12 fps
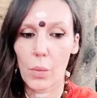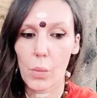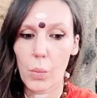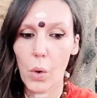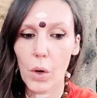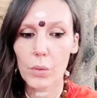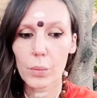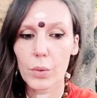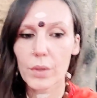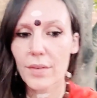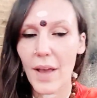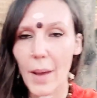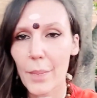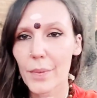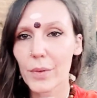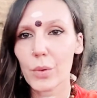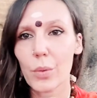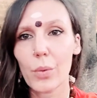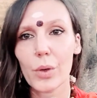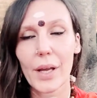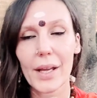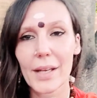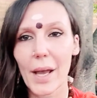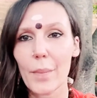what would have happened or what
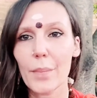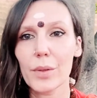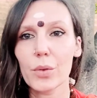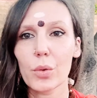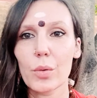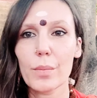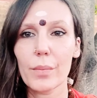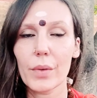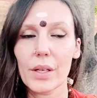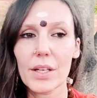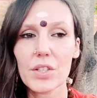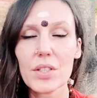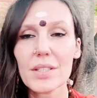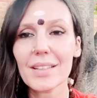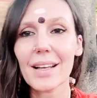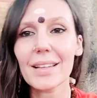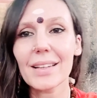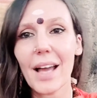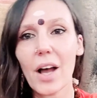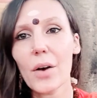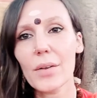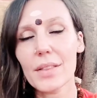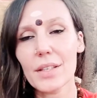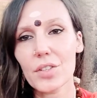had happened, or it just
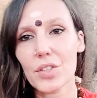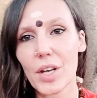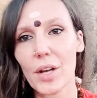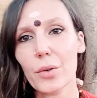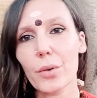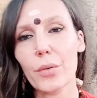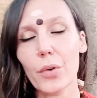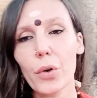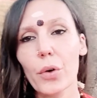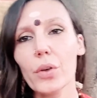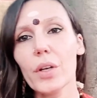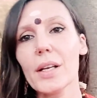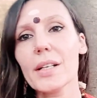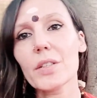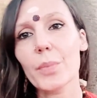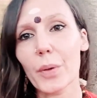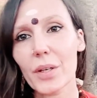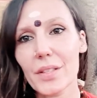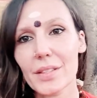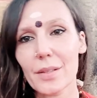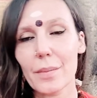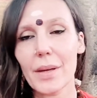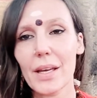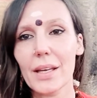allowed this channel of her to express
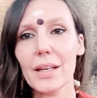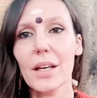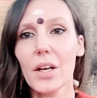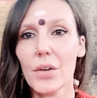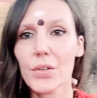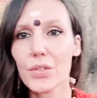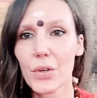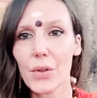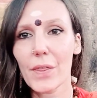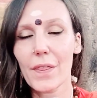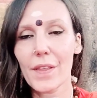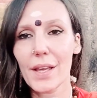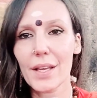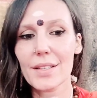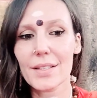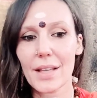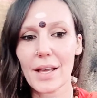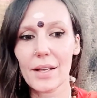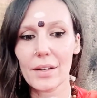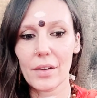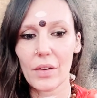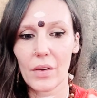to me certain things that